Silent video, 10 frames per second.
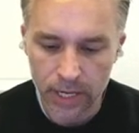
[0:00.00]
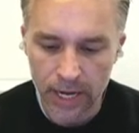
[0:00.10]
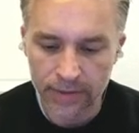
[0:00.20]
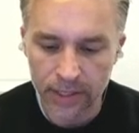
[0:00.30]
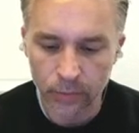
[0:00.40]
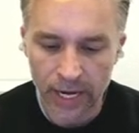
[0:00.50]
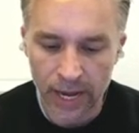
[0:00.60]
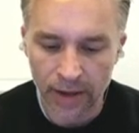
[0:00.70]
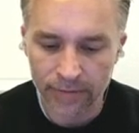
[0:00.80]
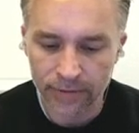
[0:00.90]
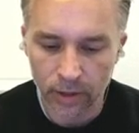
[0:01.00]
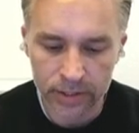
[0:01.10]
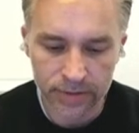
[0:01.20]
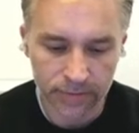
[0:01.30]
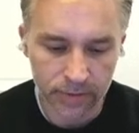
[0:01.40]
and then we have our
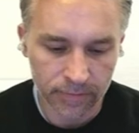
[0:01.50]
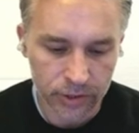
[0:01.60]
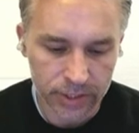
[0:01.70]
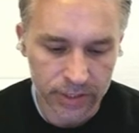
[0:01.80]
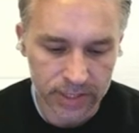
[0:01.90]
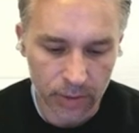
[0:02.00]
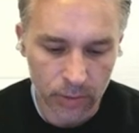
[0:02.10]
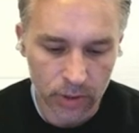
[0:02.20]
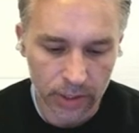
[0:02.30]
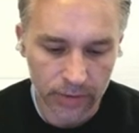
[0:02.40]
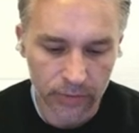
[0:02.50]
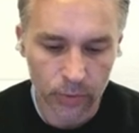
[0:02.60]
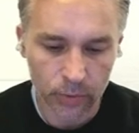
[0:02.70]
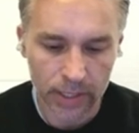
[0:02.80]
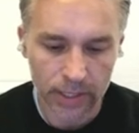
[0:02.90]
different versions that we'll click
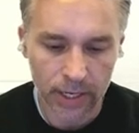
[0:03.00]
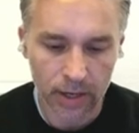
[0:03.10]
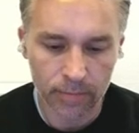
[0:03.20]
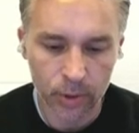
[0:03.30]
through right now.